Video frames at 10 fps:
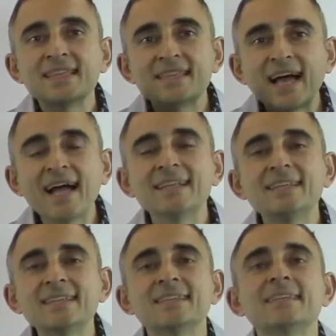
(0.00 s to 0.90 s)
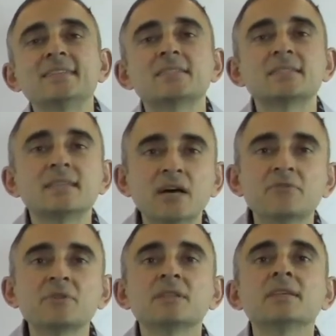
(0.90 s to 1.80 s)
That is
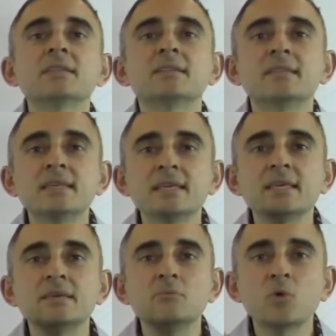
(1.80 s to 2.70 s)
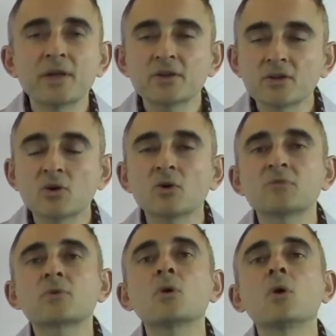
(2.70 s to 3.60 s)
definitely the way to go
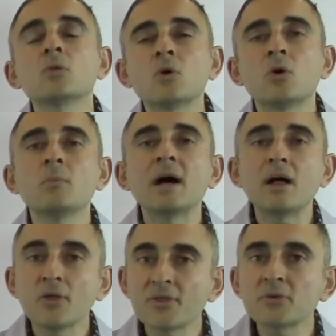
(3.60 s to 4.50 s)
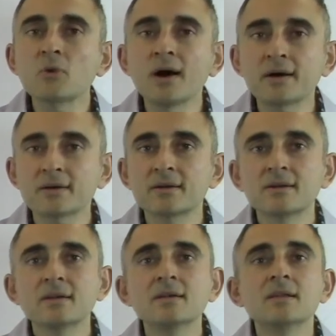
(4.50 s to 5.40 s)
for whole home healthy water.
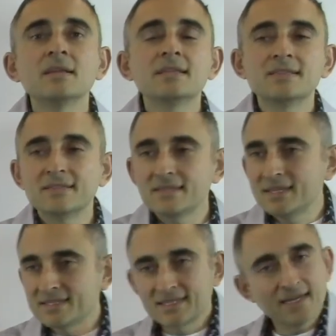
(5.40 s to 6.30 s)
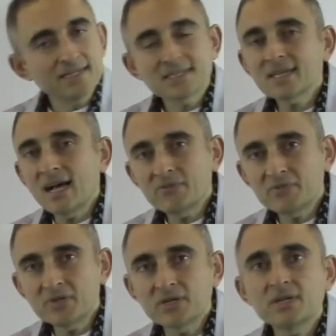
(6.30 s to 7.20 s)
It's not a
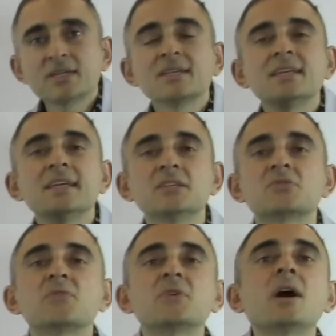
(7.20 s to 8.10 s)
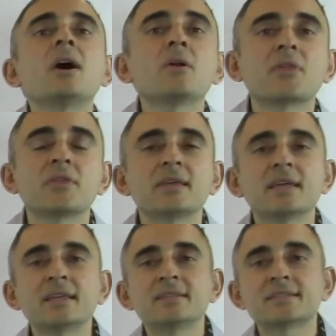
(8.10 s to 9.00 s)
softener, it's for health,
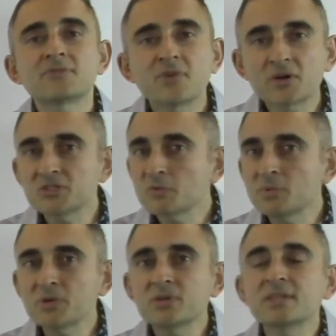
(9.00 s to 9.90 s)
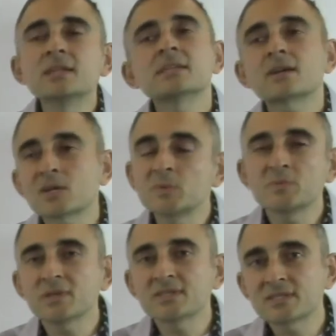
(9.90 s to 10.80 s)
and it's far superior than any
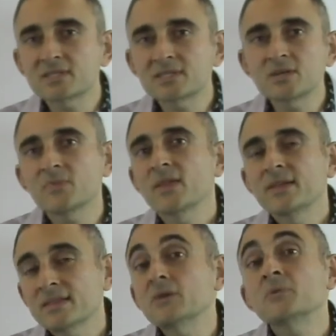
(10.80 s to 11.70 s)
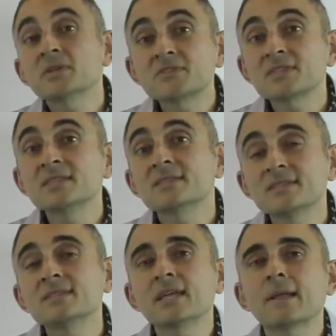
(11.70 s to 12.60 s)
carbon-based system that we have seen
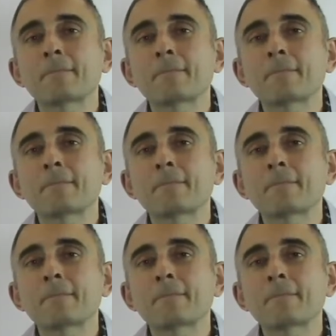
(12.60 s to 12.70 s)
to date.